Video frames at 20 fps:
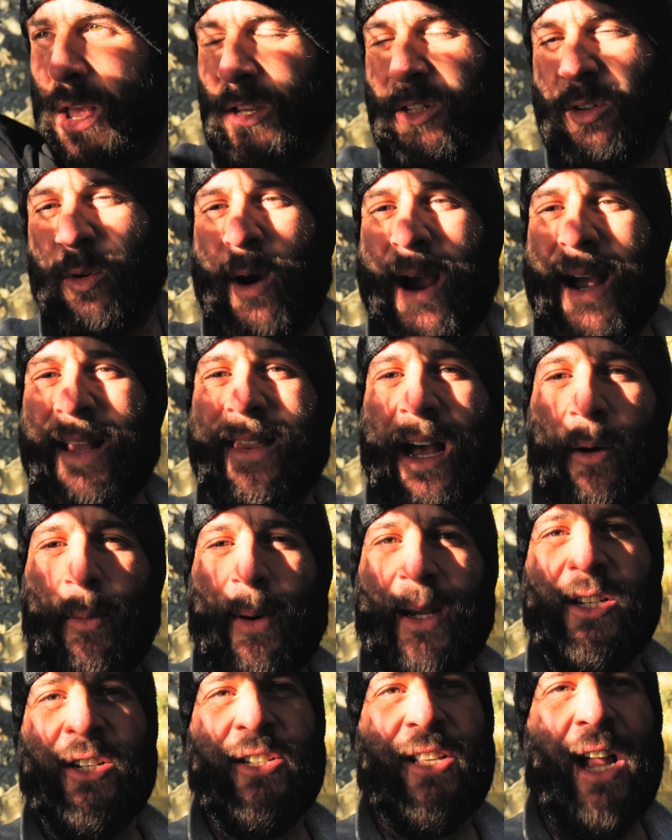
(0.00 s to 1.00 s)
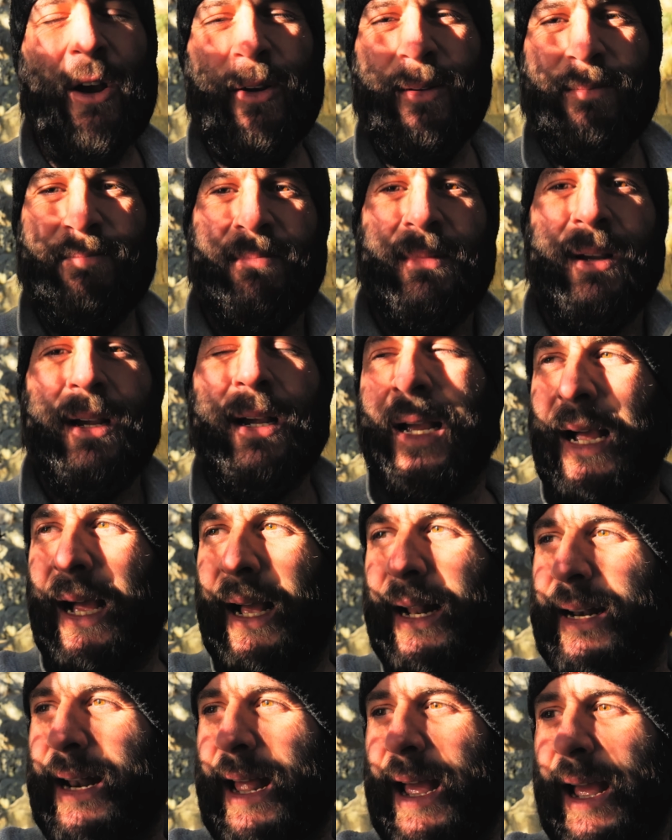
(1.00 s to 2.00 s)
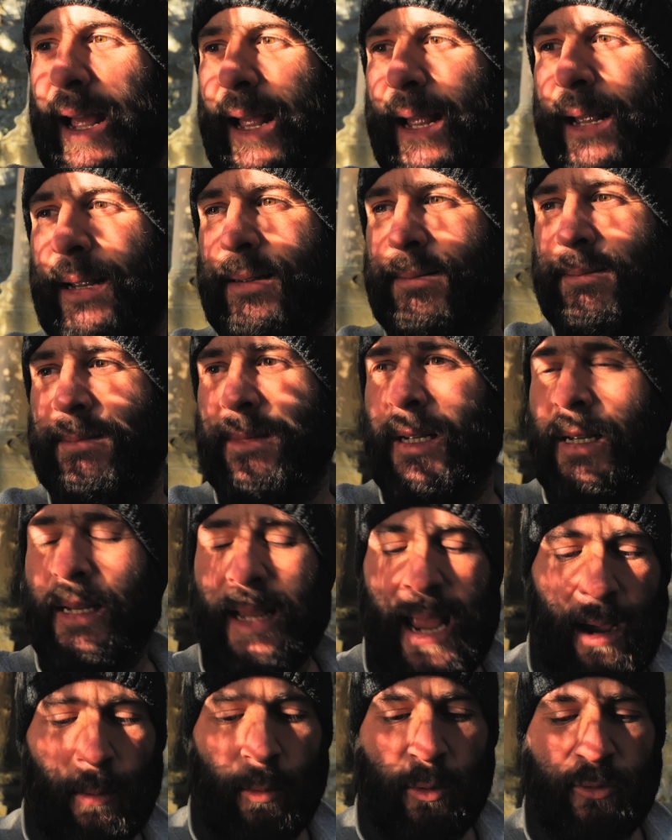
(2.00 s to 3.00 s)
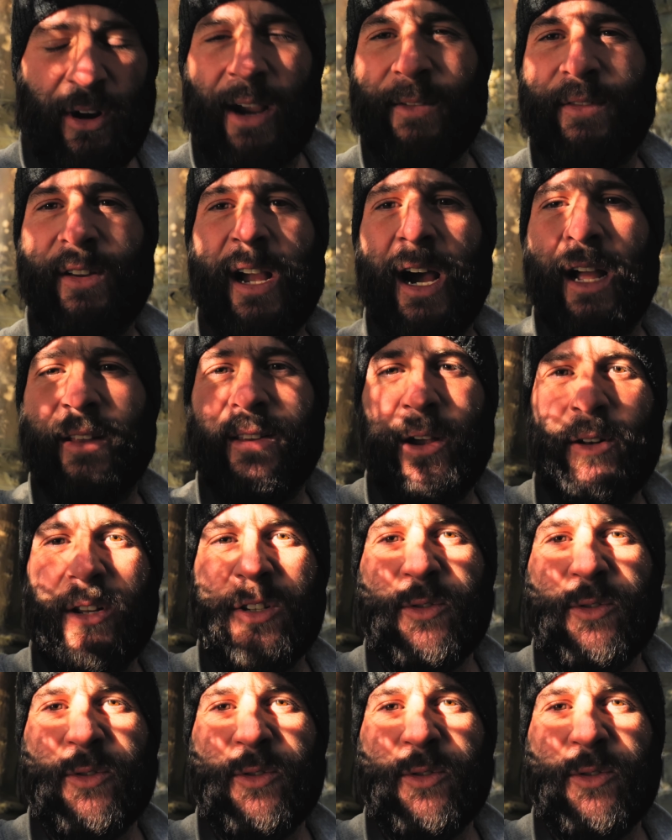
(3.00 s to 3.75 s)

So we'll head that way just now, and yeah, we'll drive the car down